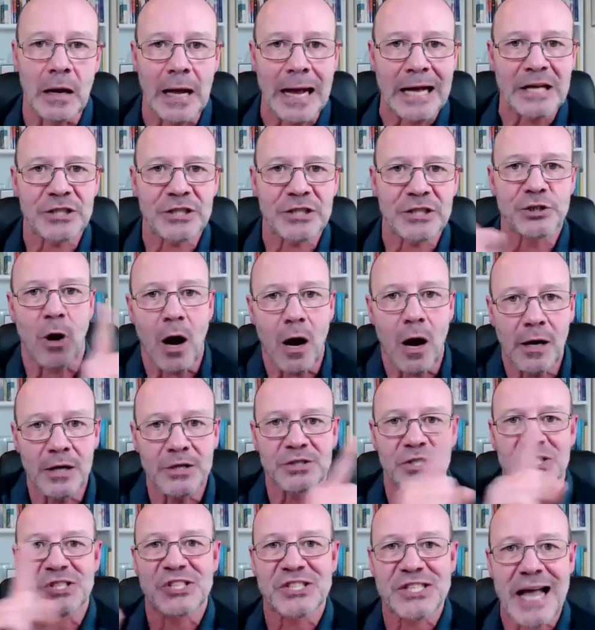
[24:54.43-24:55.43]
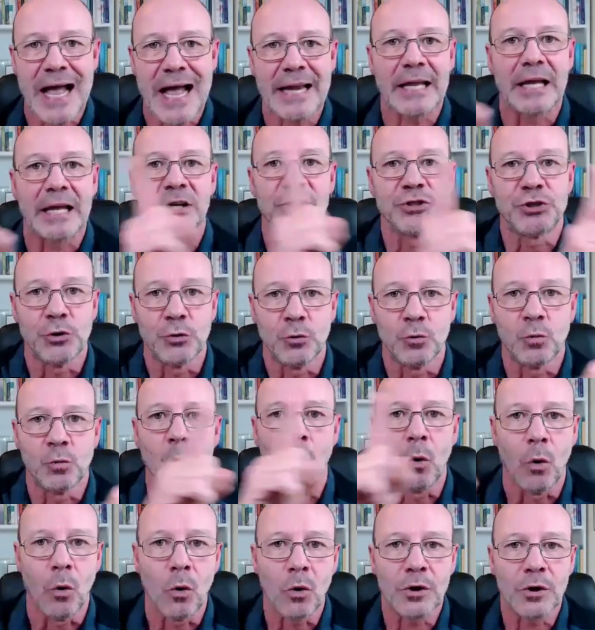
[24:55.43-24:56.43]
as your eyes are scanning as you
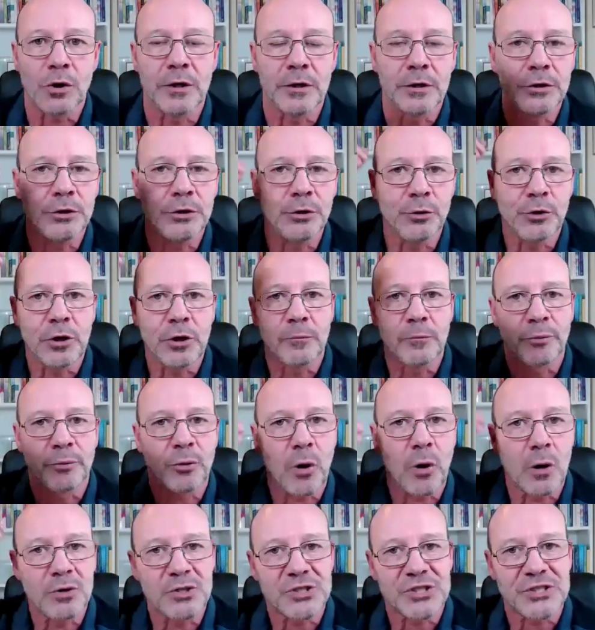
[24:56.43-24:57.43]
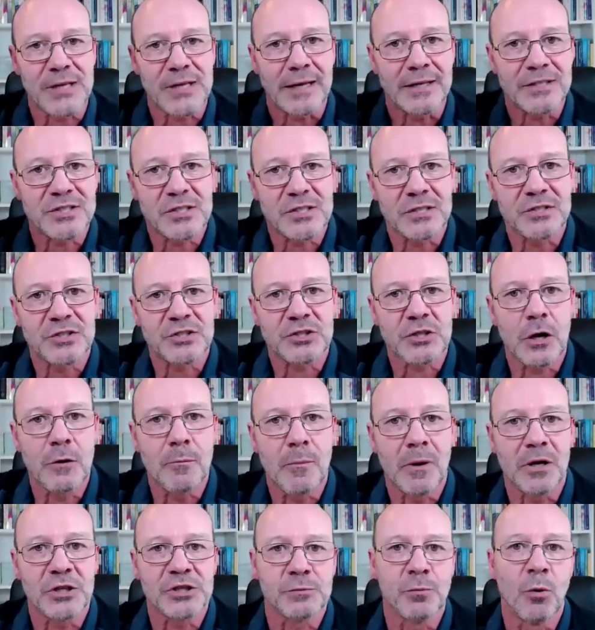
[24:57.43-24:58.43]
walk, you can process so
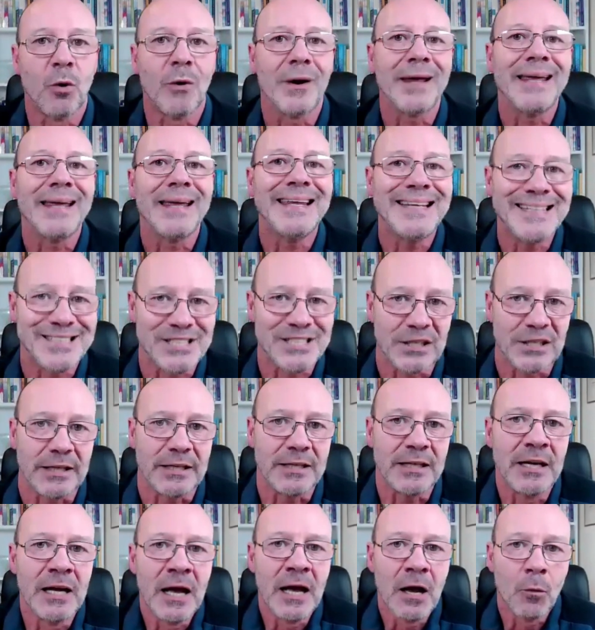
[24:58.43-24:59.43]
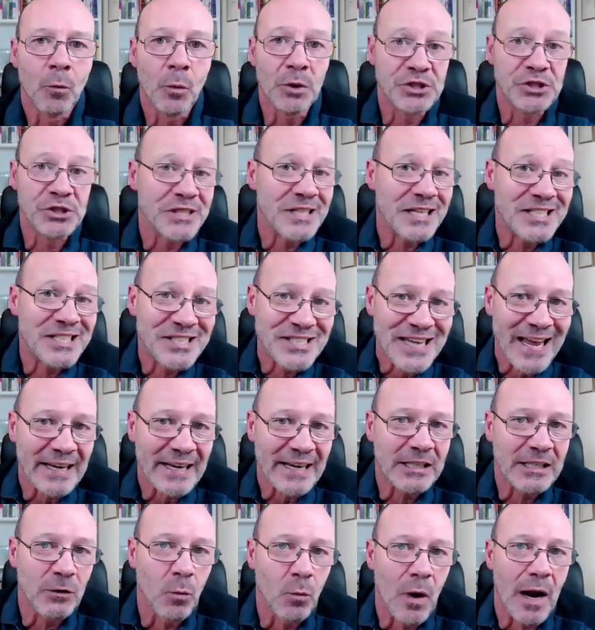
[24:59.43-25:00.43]
much more easily, which is
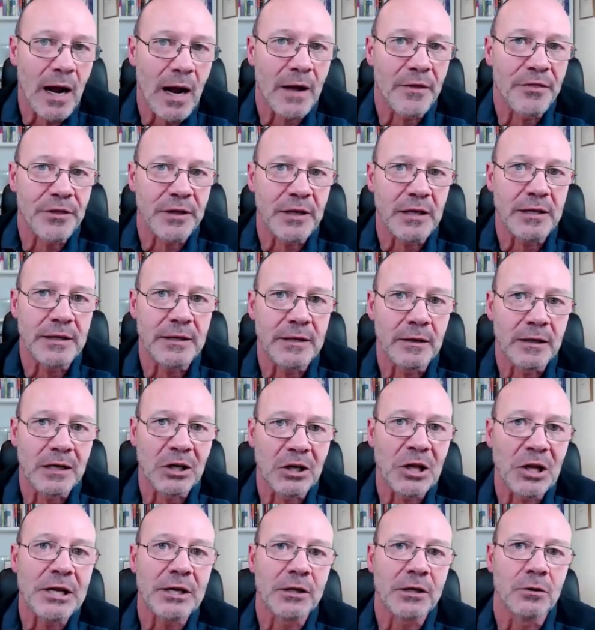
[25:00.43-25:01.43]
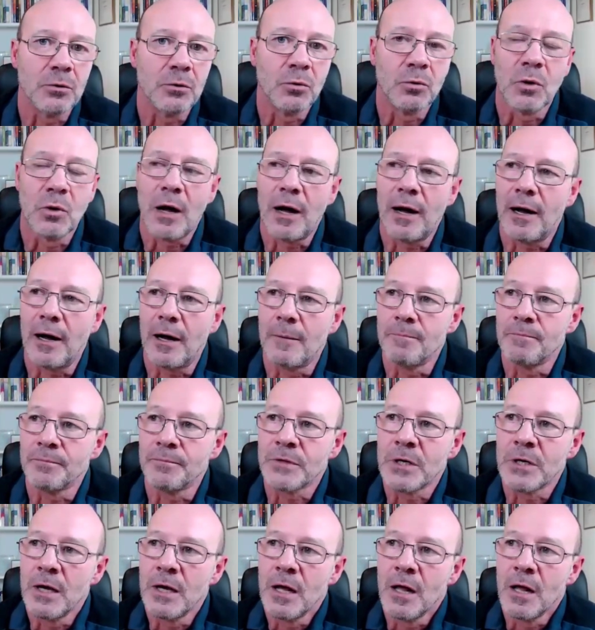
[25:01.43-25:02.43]
exactly where the clinical
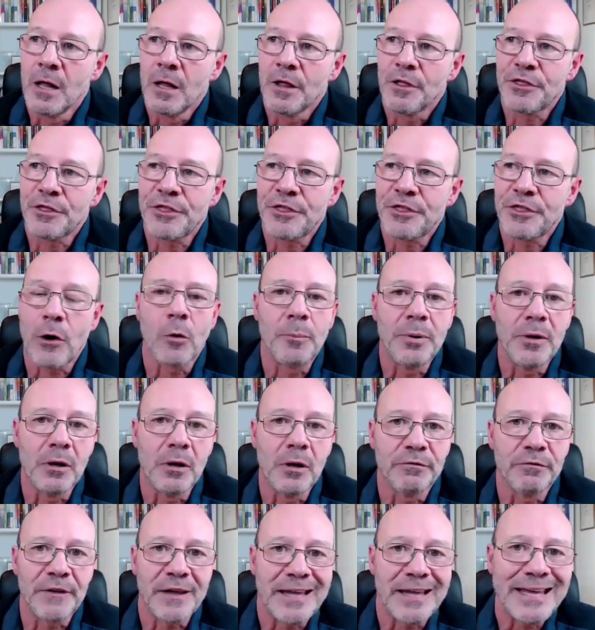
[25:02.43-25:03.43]
therapy of